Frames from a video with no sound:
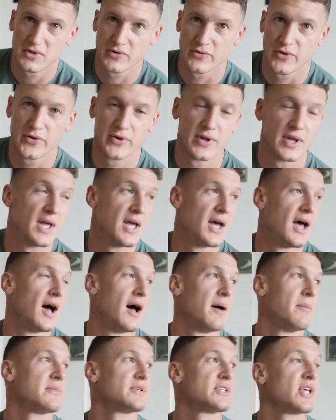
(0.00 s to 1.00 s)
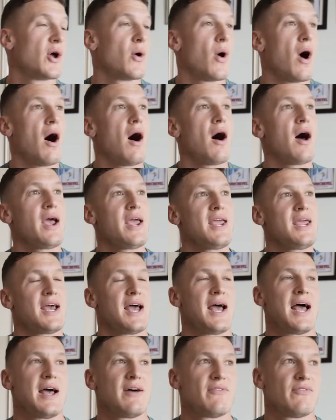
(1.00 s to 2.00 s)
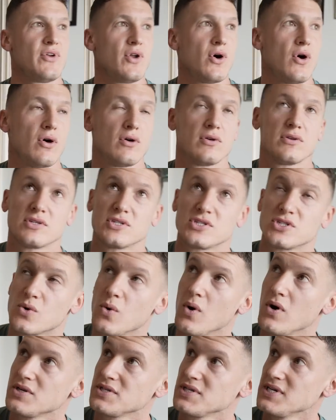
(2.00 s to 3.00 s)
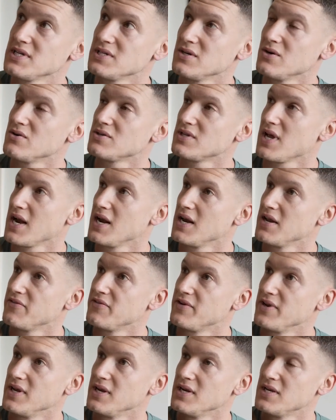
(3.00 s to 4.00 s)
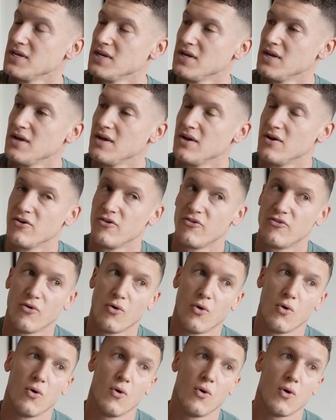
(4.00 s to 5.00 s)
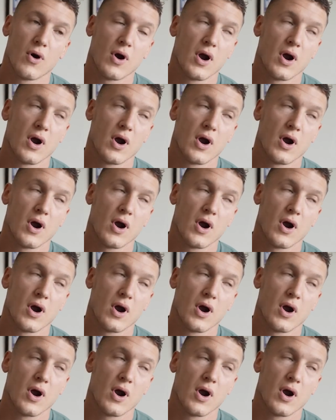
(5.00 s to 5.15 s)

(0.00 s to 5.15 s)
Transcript: Rude. Um, so I have not squatted or deadlifted for